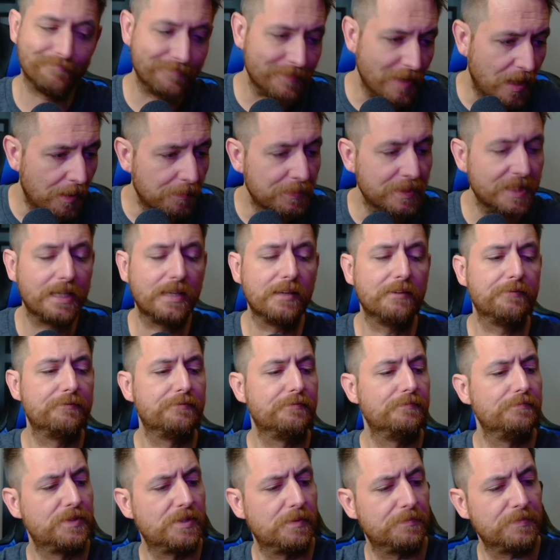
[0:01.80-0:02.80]
I'm going to
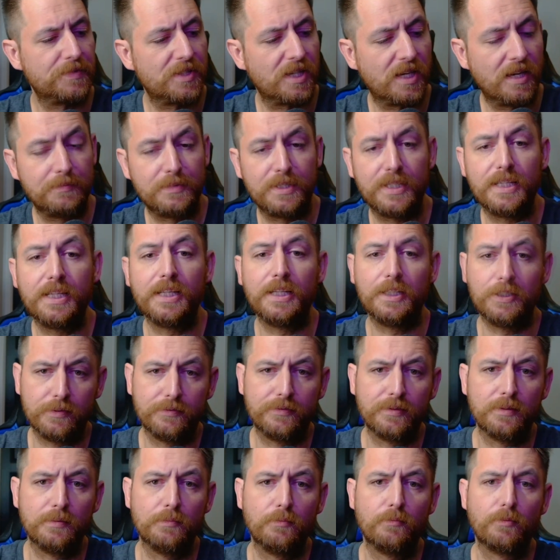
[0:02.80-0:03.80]
give some time to each
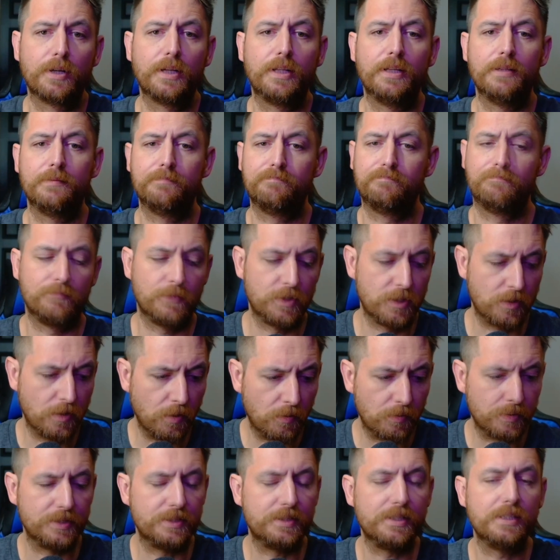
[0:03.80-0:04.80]
of them. We're going to
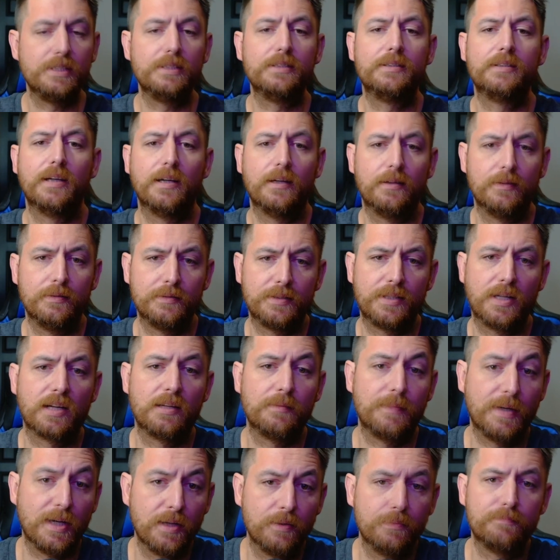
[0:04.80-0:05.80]
go into detail, talk
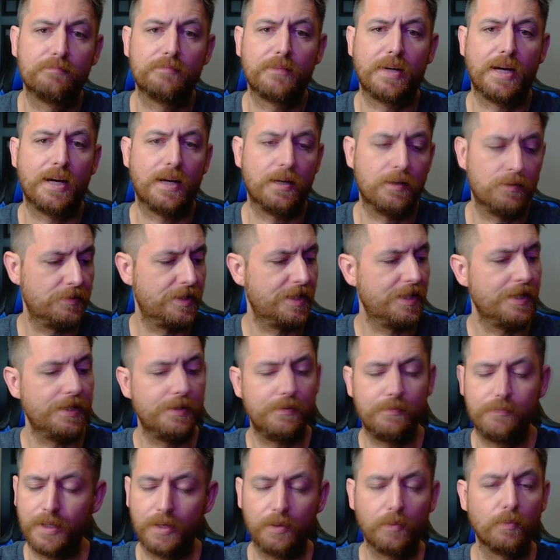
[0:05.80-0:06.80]
about how
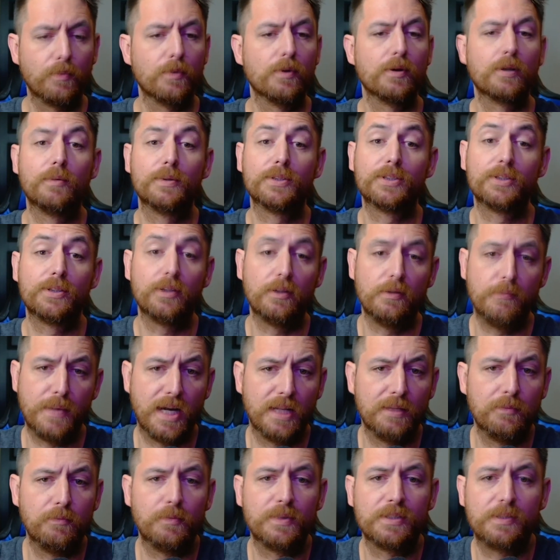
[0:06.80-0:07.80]
they work, what's good
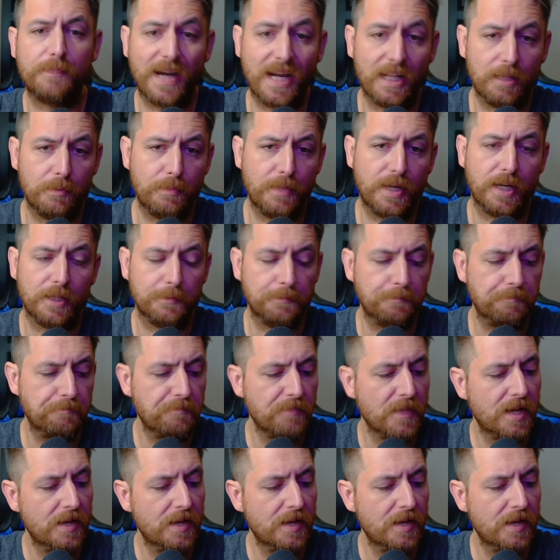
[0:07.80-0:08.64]
about them, what's bad about them.